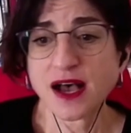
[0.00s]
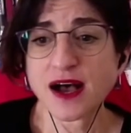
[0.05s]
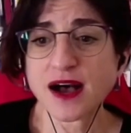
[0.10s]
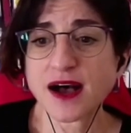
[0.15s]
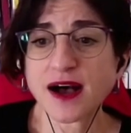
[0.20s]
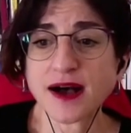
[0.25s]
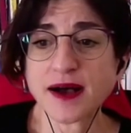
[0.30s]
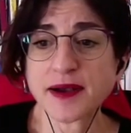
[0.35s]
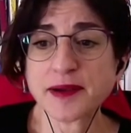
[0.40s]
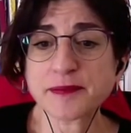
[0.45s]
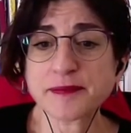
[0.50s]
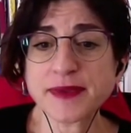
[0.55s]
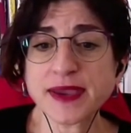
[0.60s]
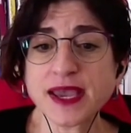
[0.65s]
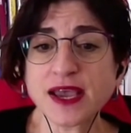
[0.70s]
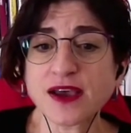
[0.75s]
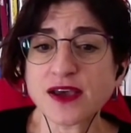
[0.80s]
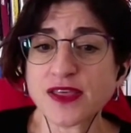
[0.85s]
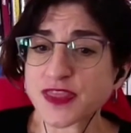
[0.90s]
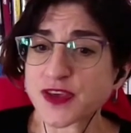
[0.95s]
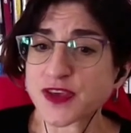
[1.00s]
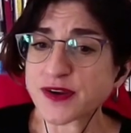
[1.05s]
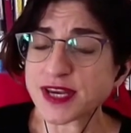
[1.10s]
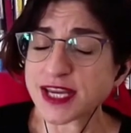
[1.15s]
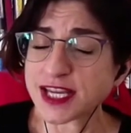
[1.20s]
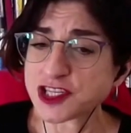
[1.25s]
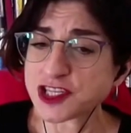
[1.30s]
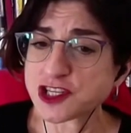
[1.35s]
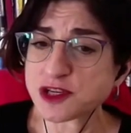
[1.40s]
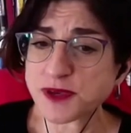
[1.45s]
There
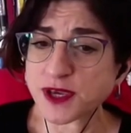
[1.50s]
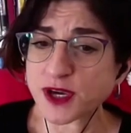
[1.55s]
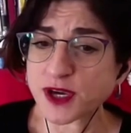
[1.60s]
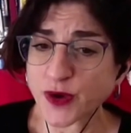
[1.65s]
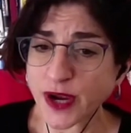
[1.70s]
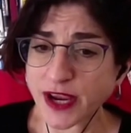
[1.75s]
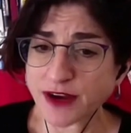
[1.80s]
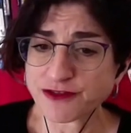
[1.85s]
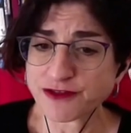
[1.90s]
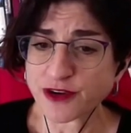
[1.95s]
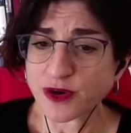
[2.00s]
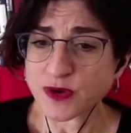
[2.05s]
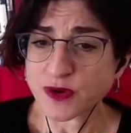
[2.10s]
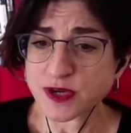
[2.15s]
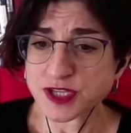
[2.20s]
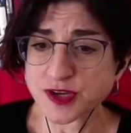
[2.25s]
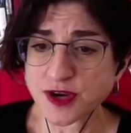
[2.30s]
needs to be a great focus